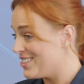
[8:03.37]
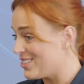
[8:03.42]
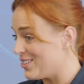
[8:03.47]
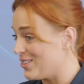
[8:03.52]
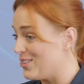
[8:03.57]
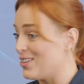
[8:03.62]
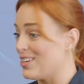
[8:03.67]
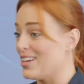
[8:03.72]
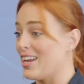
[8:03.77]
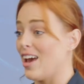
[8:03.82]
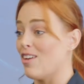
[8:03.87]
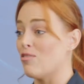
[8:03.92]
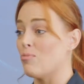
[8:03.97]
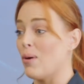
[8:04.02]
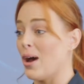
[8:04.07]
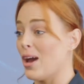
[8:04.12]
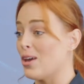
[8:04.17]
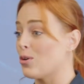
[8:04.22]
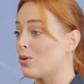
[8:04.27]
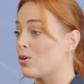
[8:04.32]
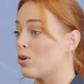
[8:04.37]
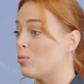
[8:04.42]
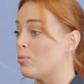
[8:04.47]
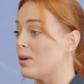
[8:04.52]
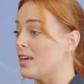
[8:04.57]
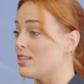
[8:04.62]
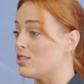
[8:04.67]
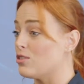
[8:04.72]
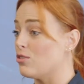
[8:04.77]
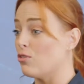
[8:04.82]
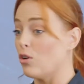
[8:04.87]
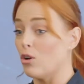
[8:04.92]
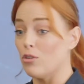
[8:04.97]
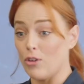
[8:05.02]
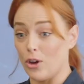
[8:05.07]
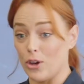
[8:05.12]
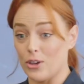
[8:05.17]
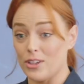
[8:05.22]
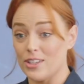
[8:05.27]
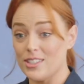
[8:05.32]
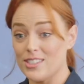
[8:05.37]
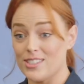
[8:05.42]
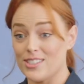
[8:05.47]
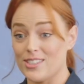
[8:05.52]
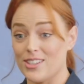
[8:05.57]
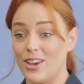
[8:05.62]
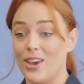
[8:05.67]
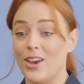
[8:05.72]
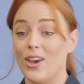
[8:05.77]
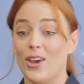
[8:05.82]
So you can have binaural beats for focus.